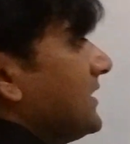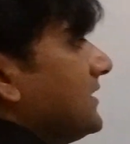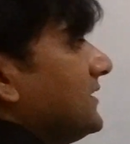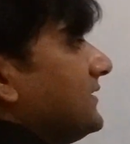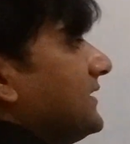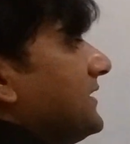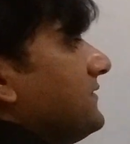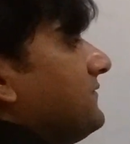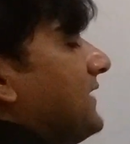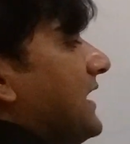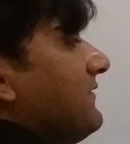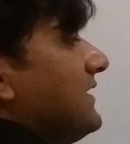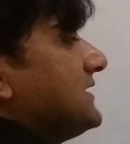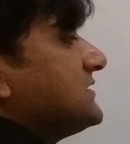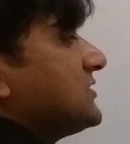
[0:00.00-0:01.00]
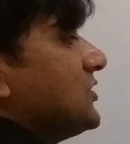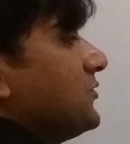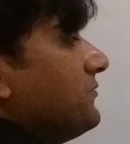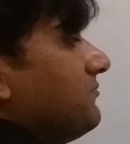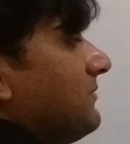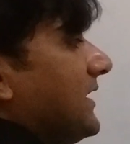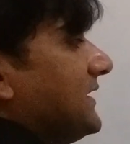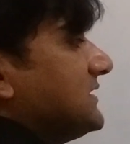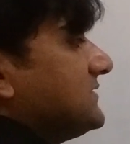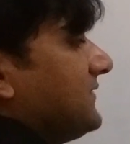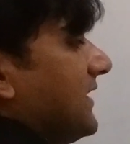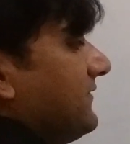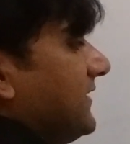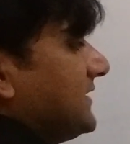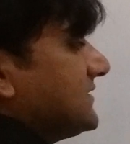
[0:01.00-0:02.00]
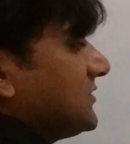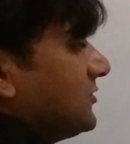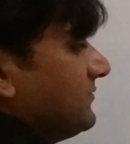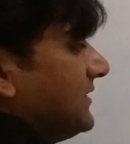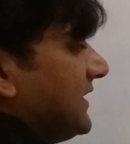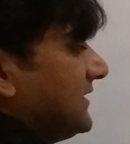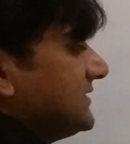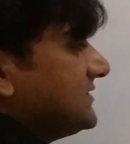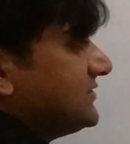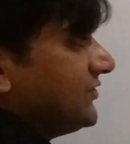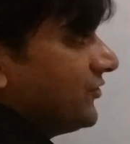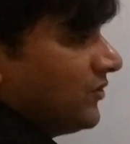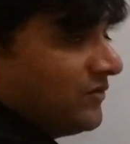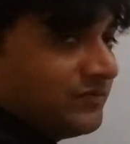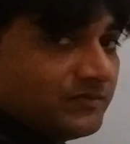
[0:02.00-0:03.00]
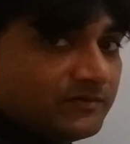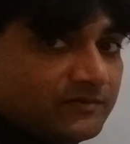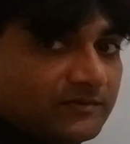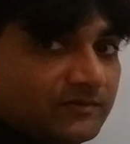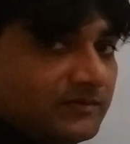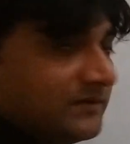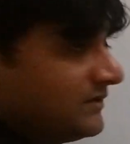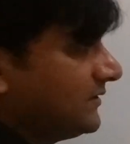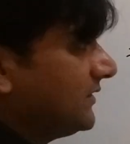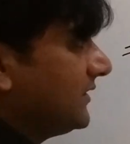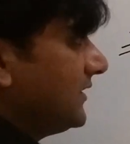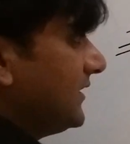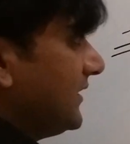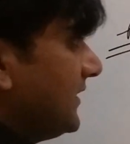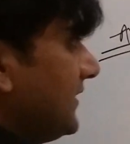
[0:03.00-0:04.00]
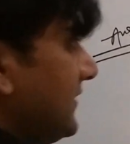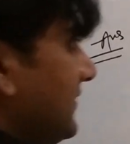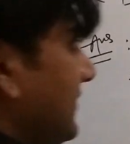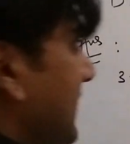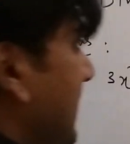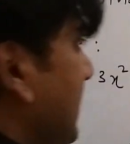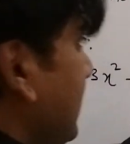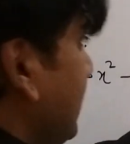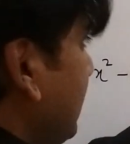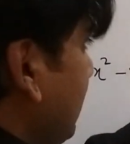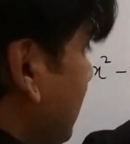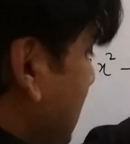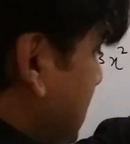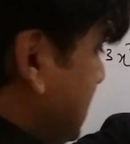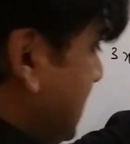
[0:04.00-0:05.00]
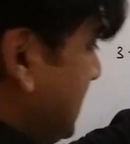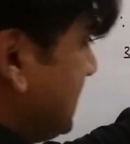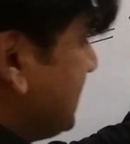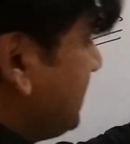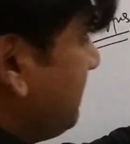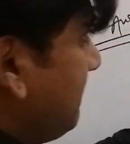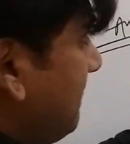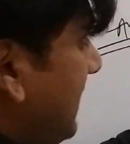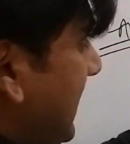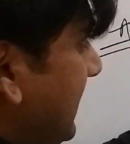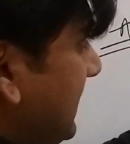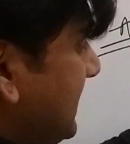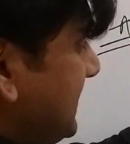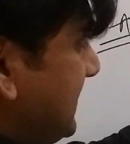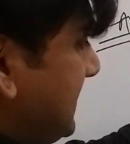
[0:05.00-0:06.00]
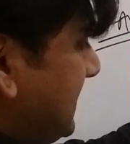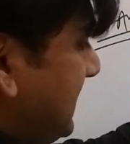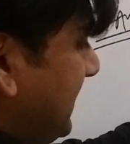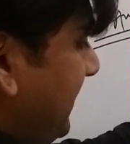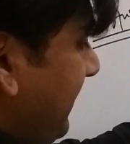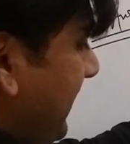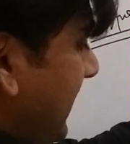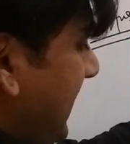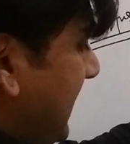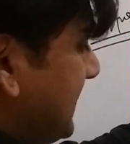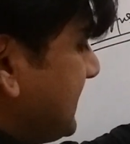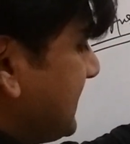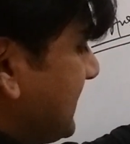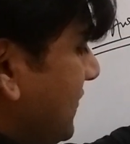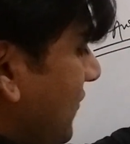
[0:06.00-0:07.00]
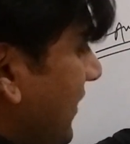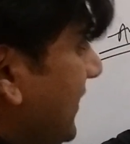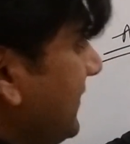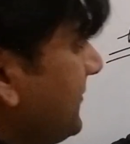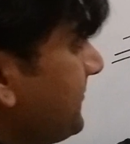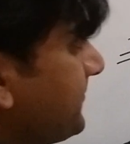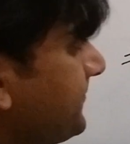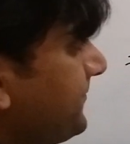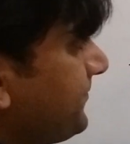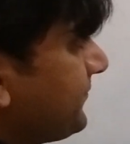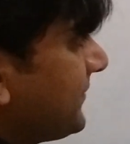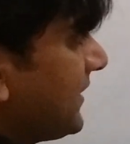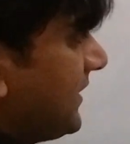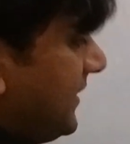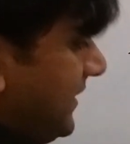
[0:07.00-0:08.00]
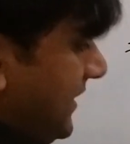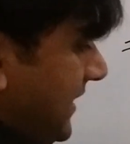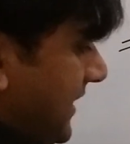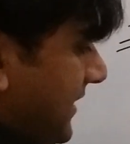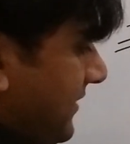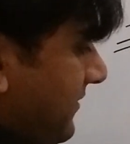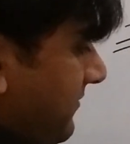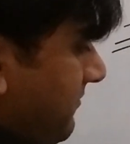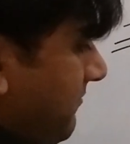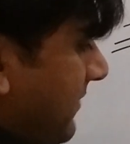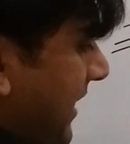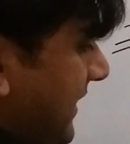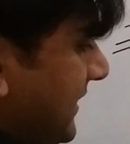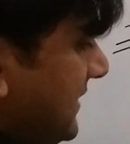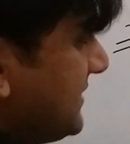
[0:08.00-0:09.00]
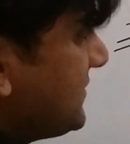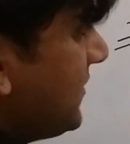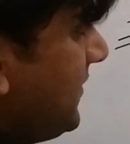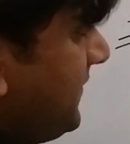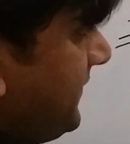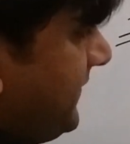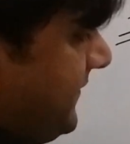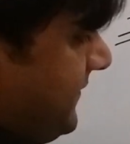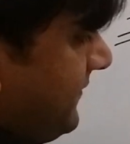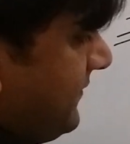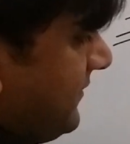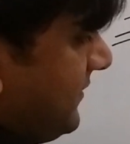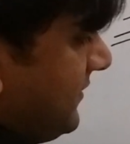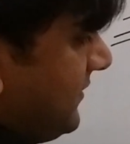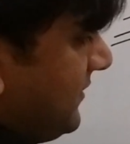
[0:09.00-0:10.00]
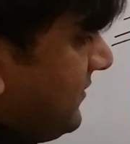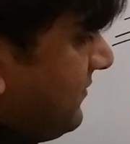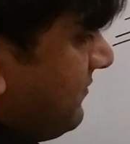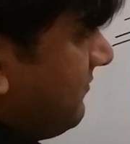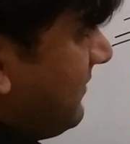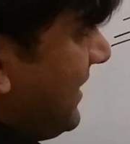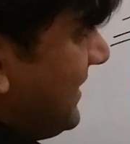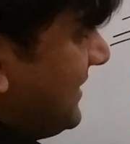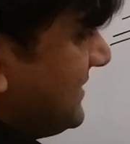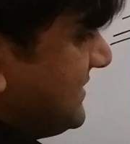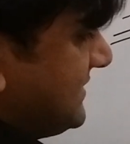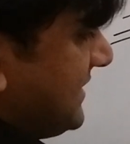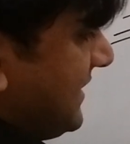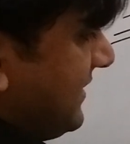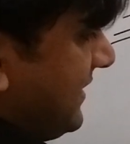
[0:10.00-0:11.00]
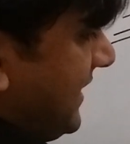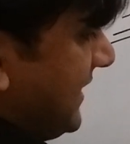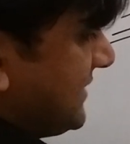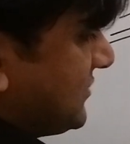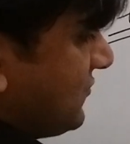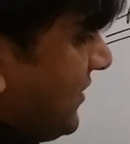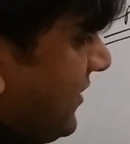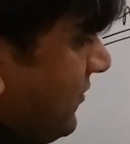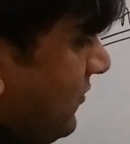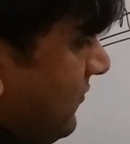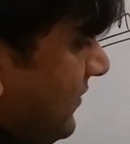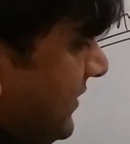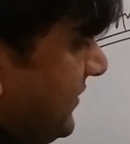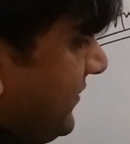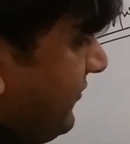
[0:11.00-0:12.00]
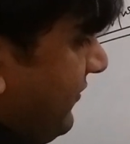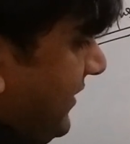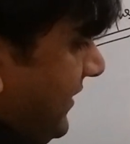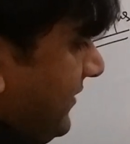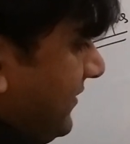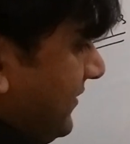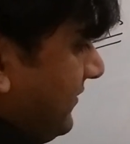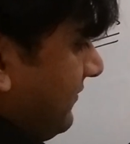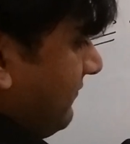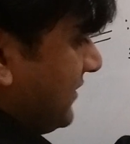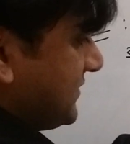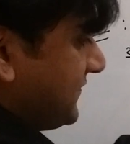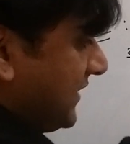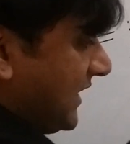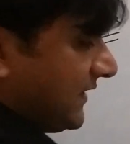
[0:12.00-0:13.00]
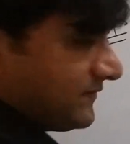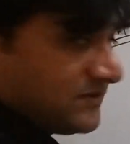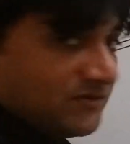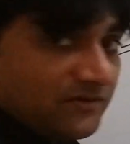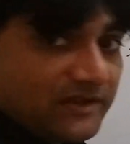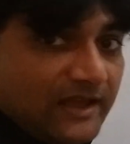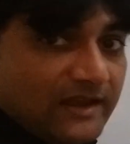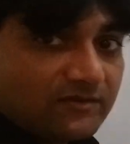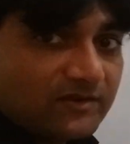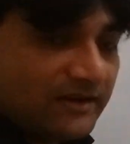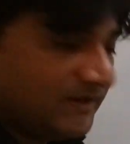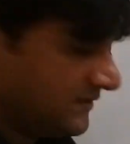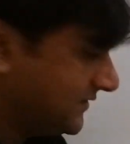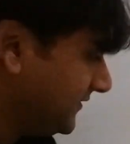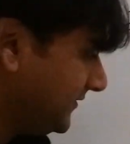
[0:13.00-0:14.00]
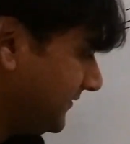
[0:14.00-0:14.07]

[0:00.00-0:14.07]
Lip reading: then 5x cubed minus 5x cubed, that is 0. Then this is minus 3x squared and minus of minus 10x squared over 3, which we have to calculate.